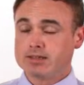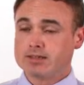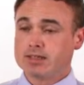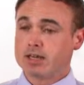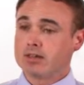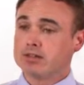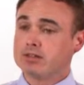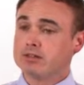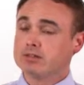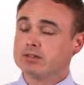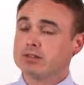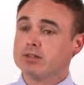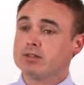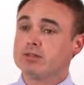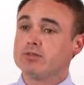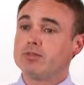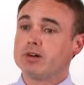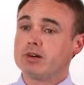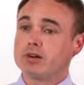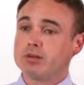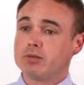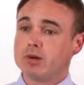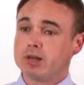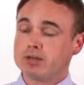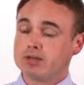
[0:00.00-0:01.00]
Daniel, you're
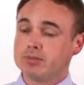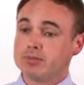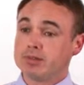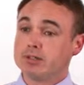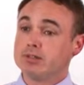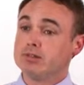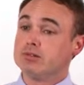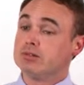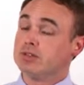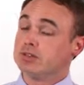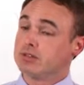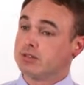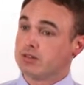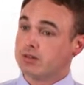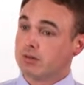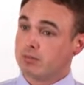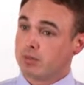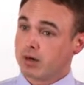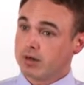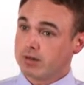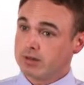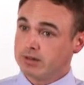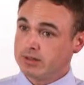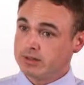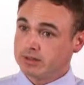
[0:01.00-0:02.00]
very welcome to Digital
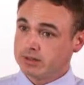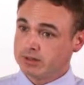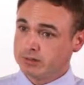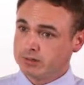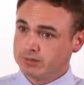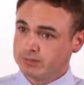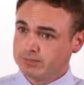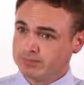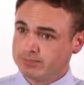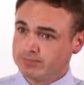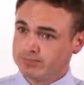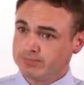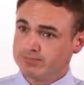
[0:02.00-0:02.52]
Marketing School.